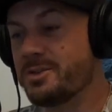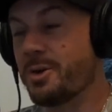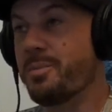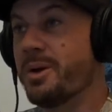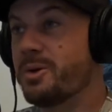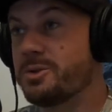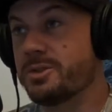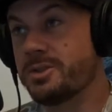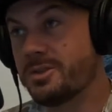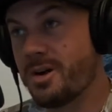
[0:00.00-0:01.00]
So
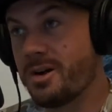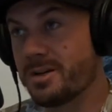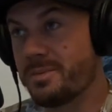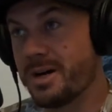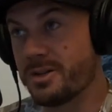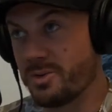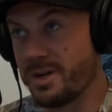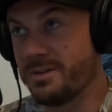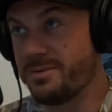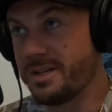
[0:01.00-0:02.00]
pilchards, you're talking about a
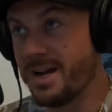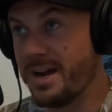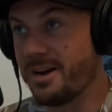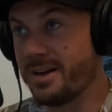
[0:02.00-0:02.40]
threadfin herring.